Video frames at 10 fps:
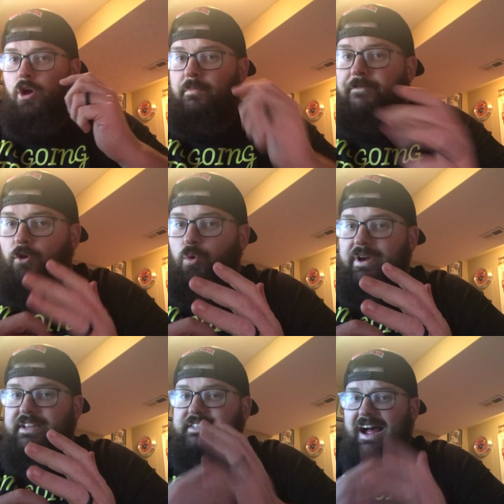Before we
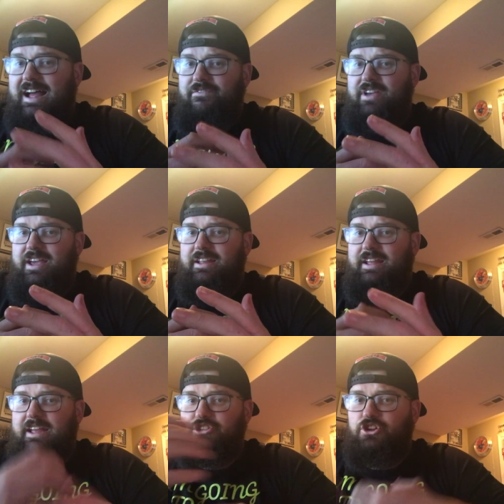dive in
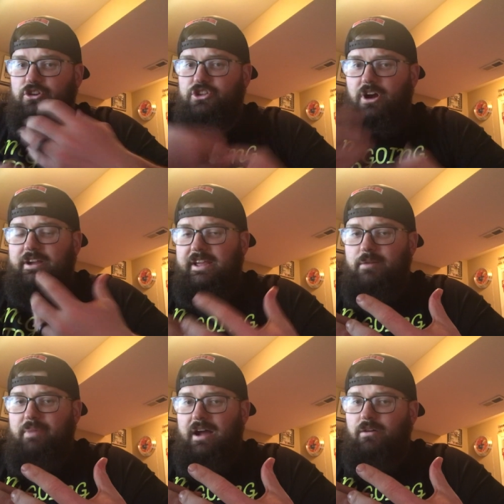and start talking
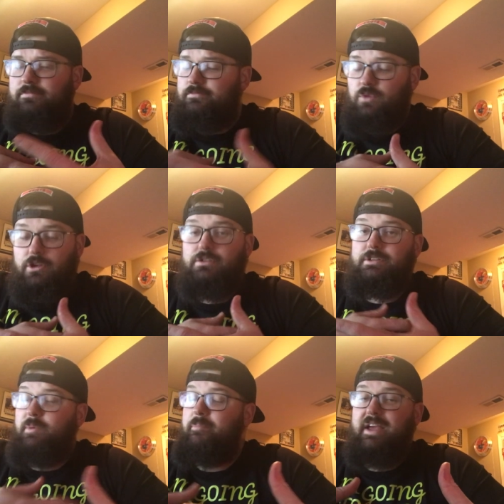about some
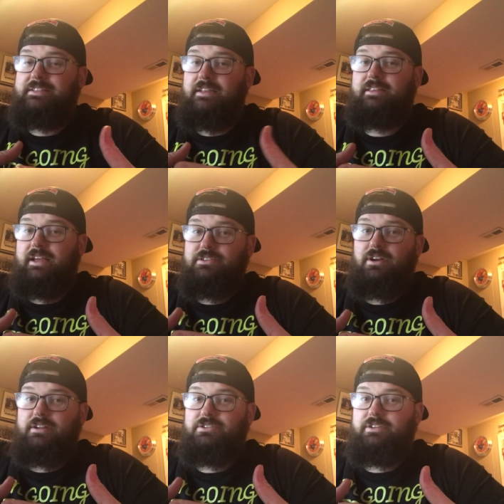amazing things,
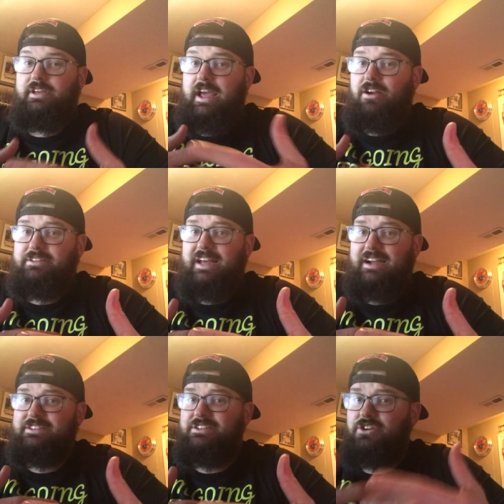honestly, air
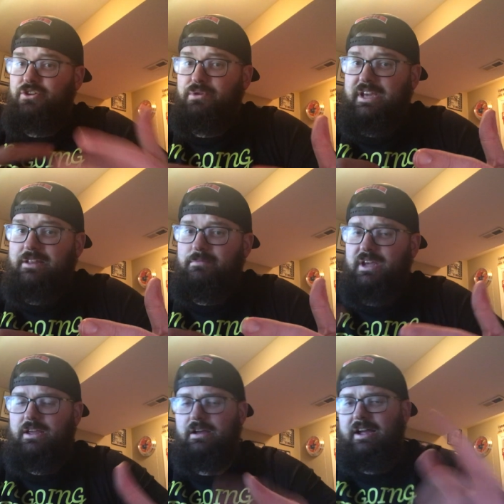taxis, are you kidding
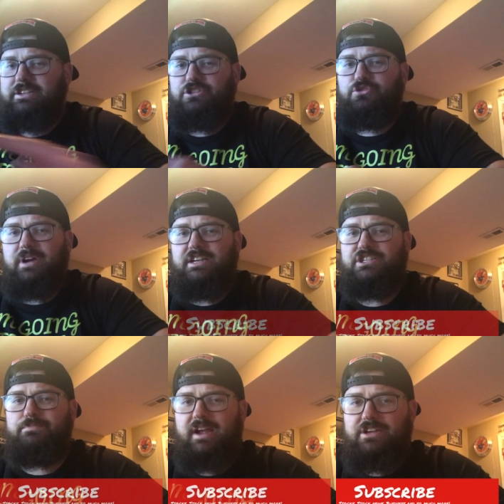me? I asked you guys
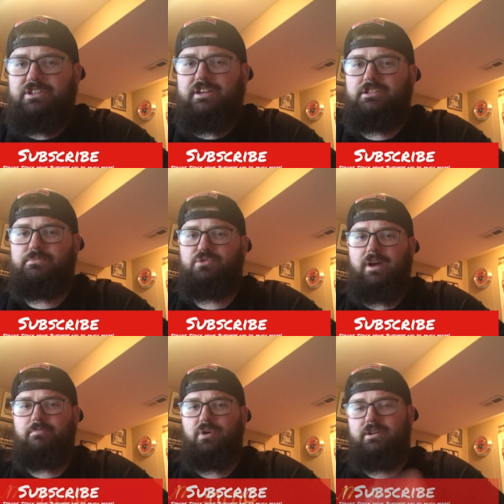smash that
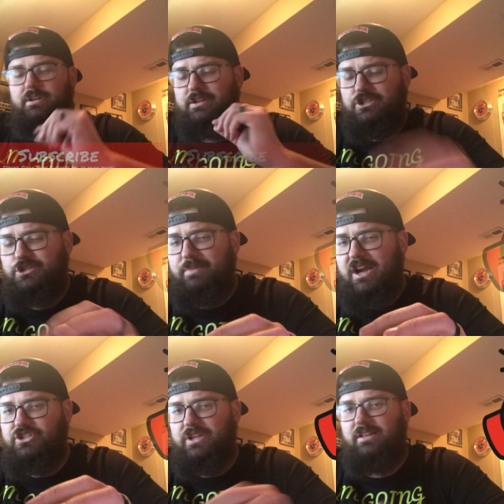subscribe button,
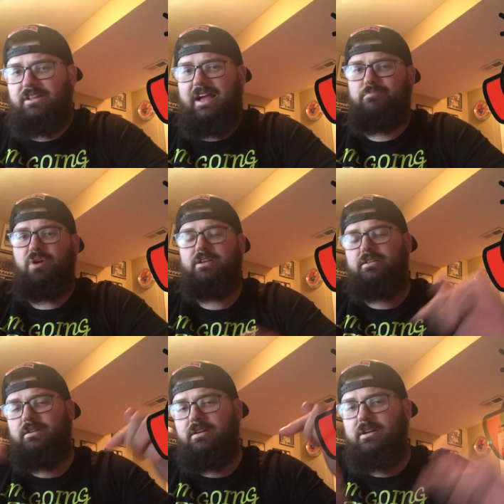smash that like
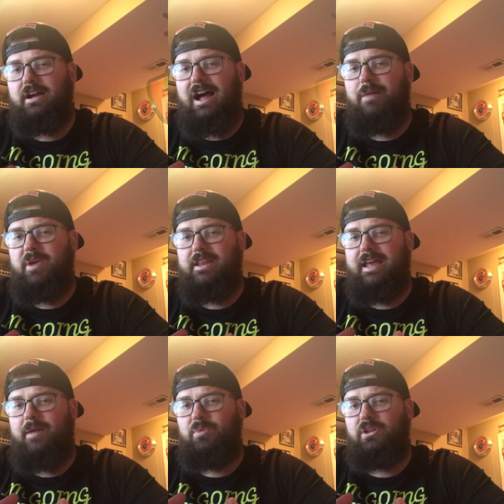button, comment
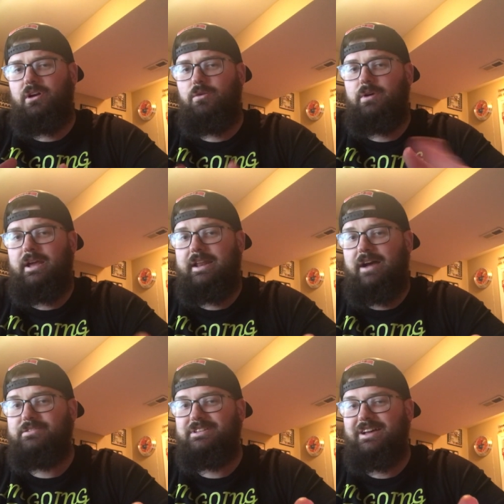down below, and now
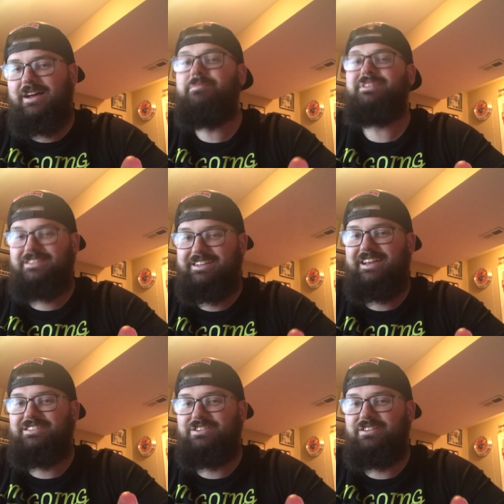it's time to get
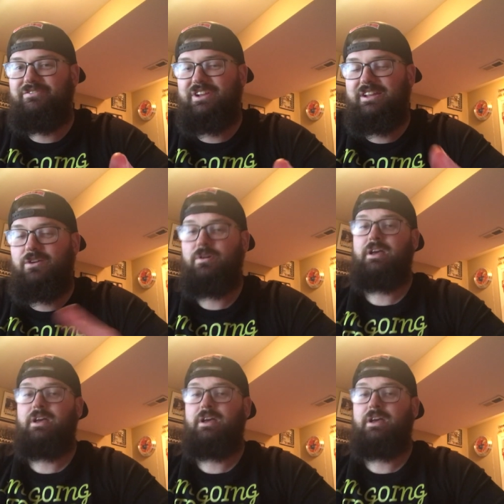into the video.